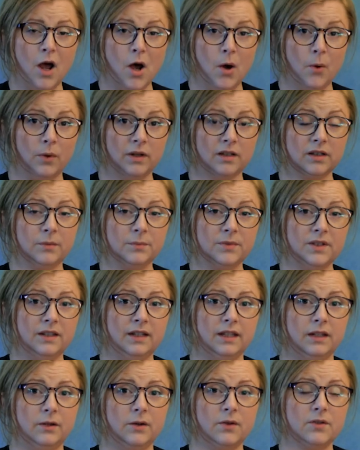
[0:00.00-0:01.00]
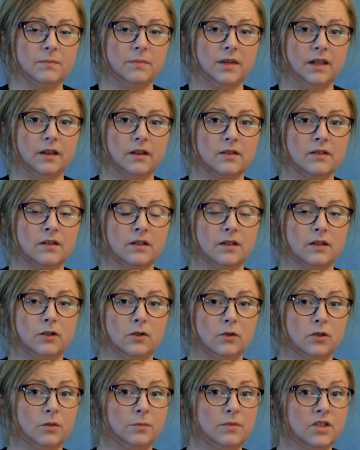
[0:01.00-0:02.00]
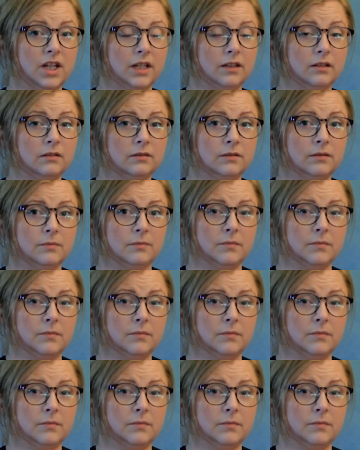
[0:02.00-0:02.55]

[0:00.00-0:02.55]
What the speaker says: Welcome to Nidaros Media's YouTube channel.